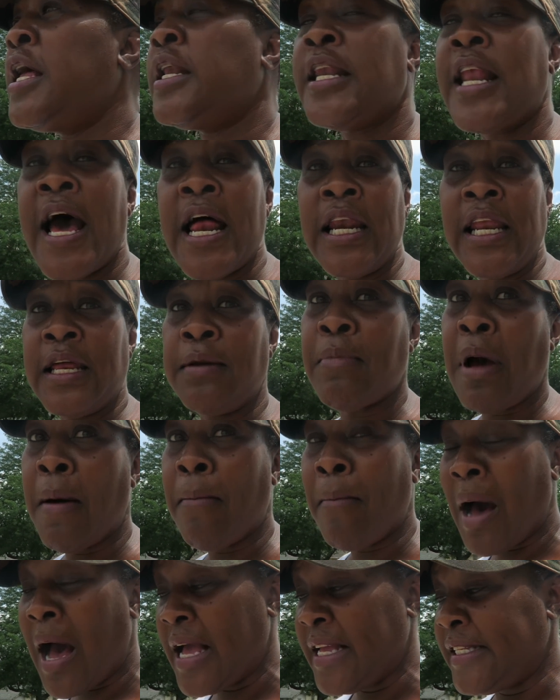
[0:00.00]
not letting my
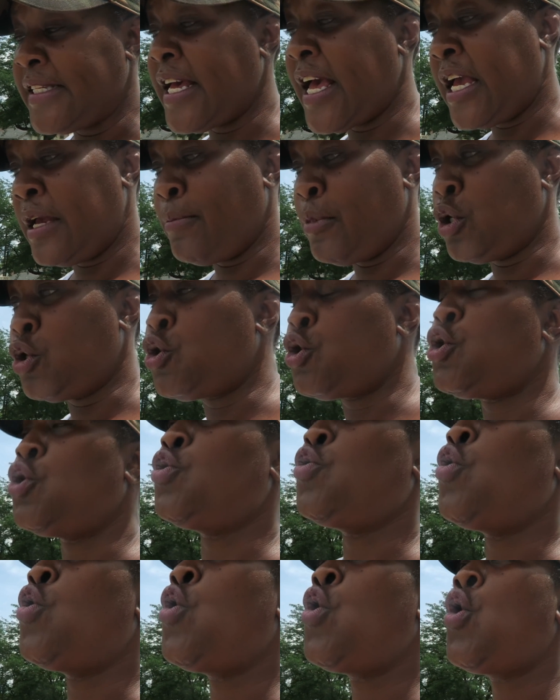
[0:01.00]
mind take me
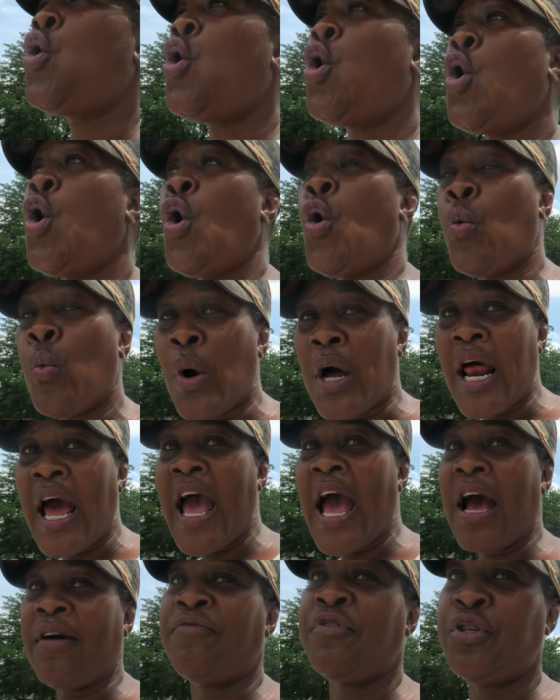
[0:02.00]
to what I
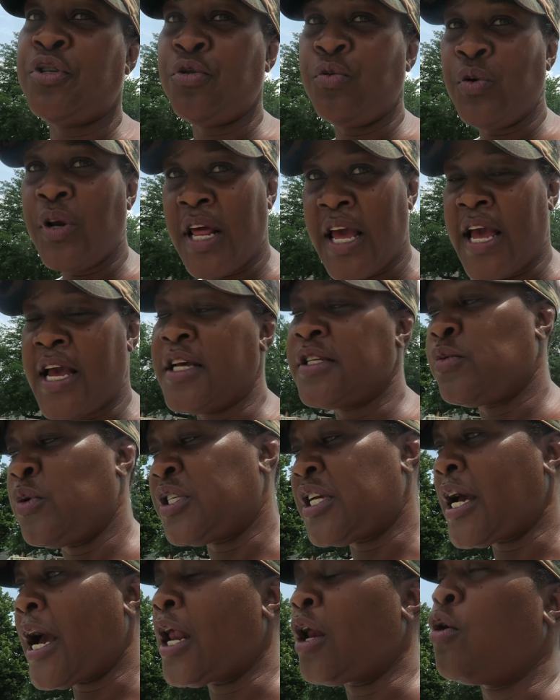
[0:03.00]
have to do next,
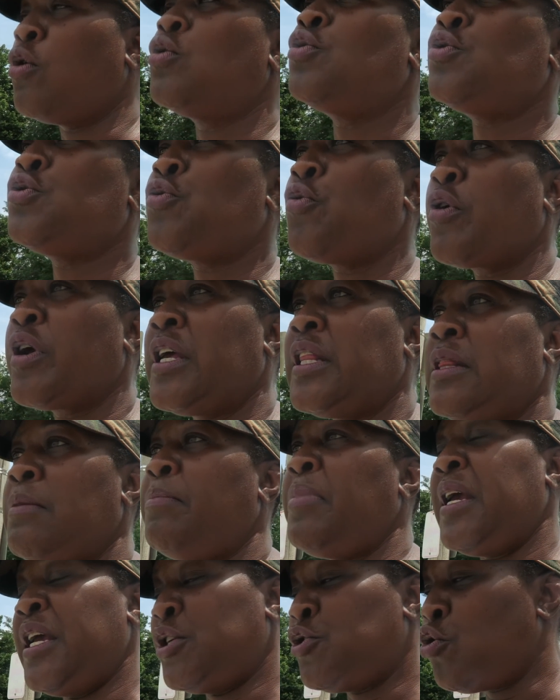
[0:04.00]
which I gotta go to the store and get the
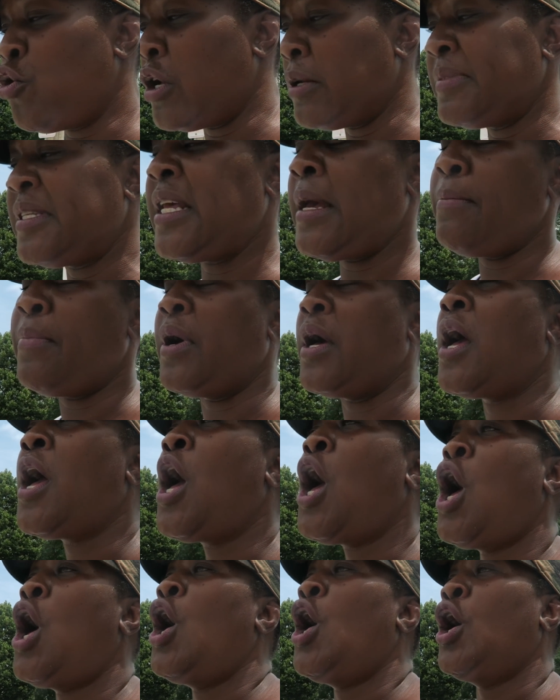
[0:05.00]
beans. You know what I'm saying? But,
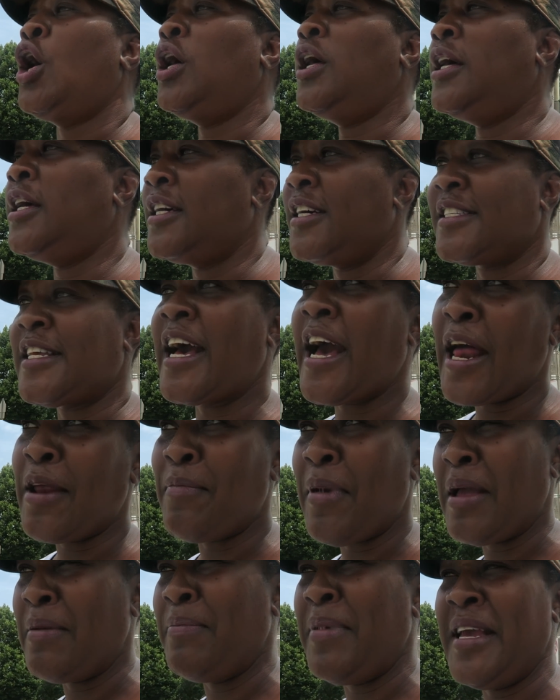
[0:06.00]
because I gotta
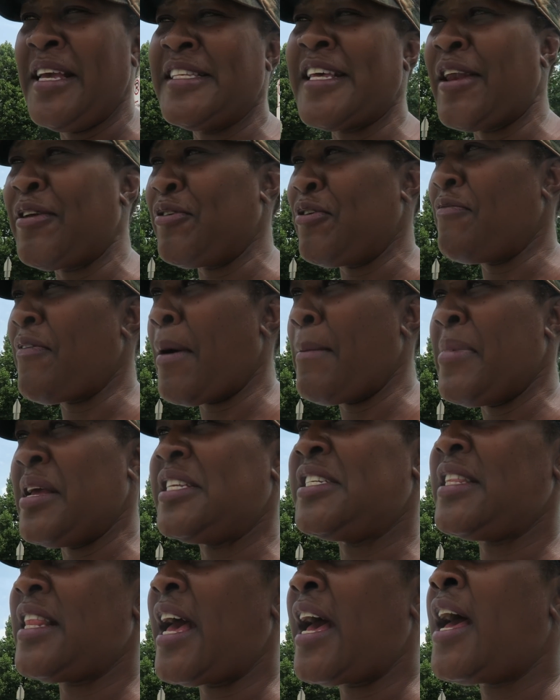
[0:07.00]
make beans. I don't know if I
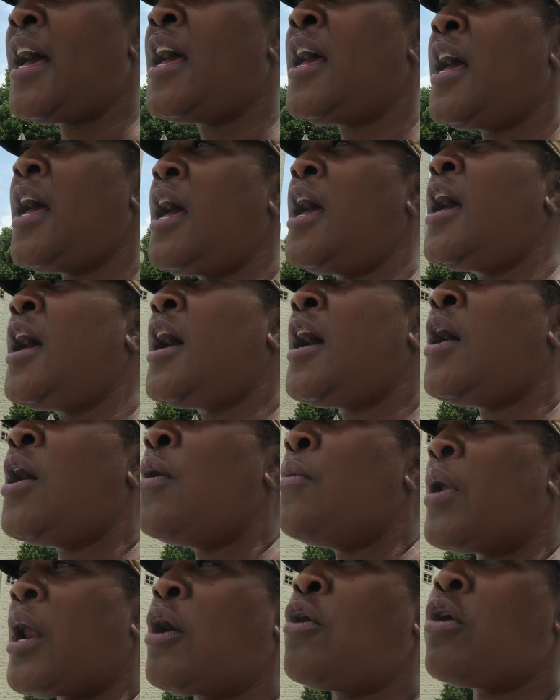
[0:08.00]
mentioned that
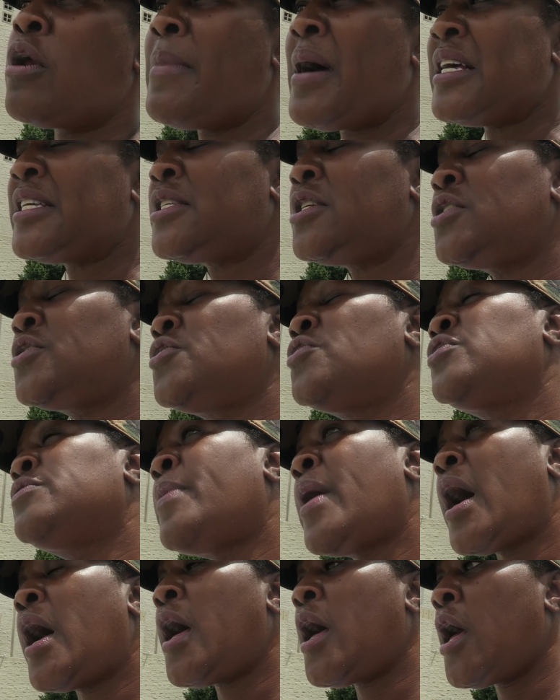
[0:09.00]
when I go to my sister's,
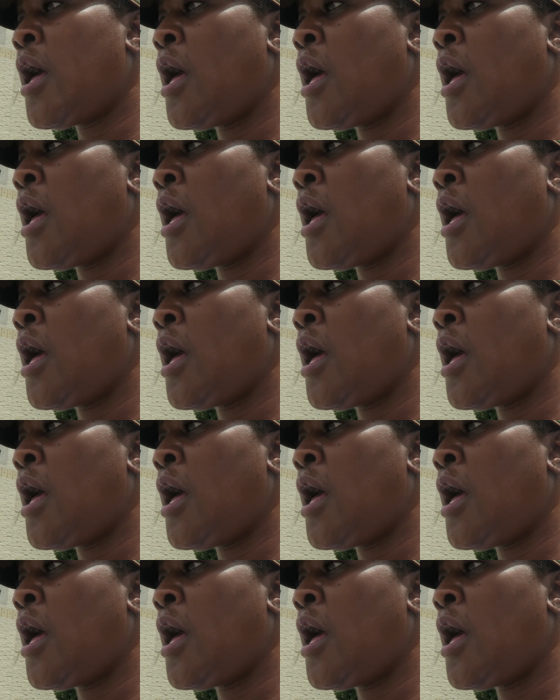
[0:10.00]
but,